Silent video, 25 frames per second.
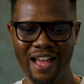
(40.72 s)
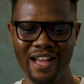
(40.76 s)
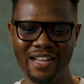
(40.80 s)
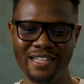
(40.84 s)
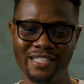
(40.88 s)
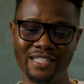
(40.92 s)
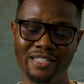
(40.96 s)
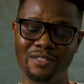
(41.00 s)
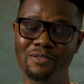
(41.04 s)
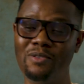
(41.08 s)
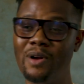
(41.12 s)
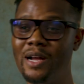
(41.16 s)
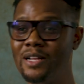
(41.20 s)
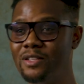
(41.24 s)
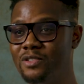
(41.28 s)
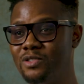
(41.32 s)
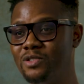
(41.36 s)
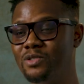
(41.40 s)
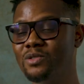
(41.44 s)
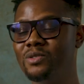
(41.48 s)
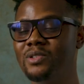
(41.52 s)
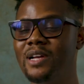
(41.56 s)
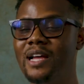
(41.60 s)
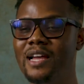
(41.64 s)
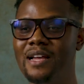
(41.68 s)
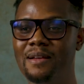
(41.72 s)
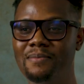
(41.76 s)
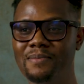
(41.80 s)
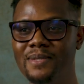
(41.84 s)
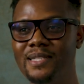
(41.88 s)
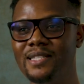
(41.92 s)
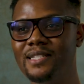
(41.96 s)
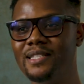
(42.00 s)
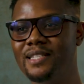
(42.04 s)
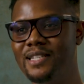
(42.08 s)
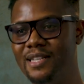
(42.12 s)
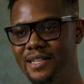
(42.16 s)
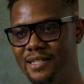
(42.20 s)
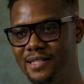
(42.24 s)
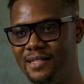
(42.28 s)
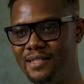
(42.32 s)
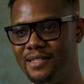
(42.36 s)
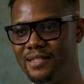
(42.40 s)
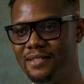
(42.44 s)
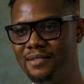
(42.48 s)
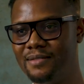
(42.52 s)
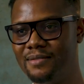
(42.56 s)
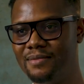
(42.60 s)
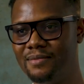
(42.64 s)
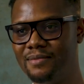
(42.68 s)
she went through
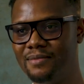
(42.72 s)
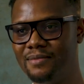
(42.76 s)
CS.